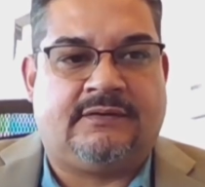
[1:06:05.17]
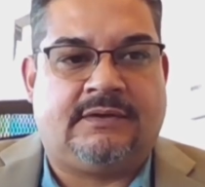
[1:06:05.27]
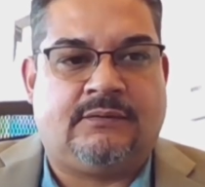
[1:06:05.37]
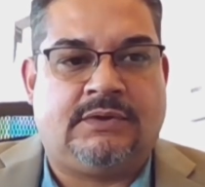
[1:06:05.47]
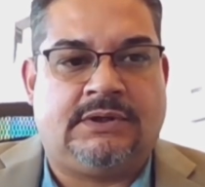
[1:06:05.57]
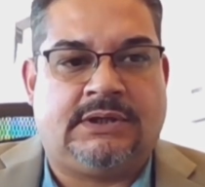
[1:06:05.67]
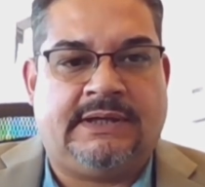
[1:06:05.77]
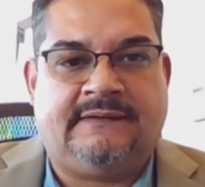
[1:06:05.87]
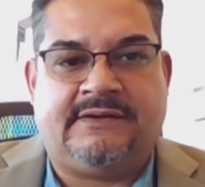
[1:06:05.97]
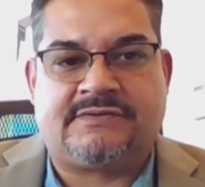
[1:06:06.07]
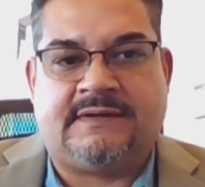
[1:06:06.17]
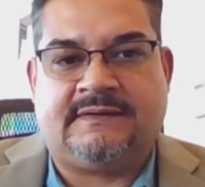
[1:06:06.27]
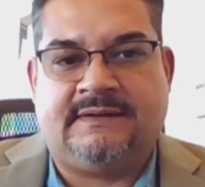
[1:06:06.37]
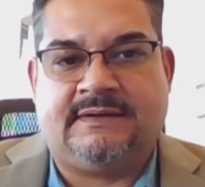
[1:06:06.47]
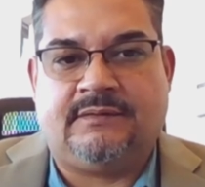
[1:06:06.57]
So what AC
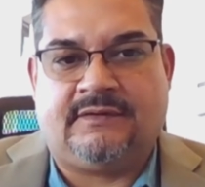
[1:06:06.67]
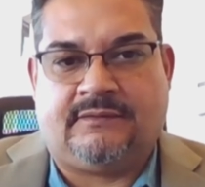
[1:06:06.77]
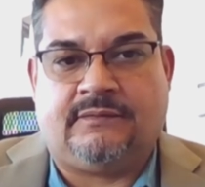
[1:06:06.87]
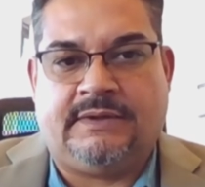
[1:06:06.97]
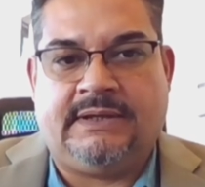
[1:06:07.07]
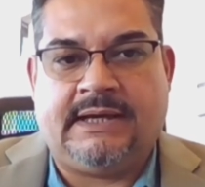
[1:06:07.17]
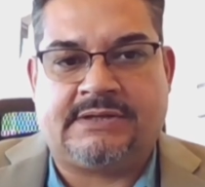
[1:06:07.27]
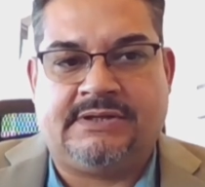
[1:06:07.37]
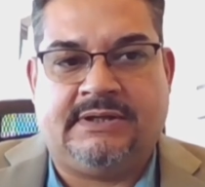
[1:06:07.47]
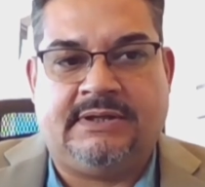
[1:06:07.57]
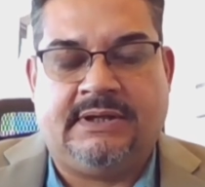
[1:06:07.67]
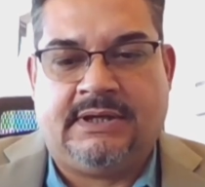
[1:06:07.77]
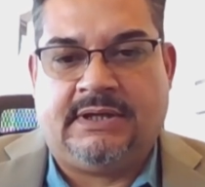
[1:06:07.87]
Transit did was we actually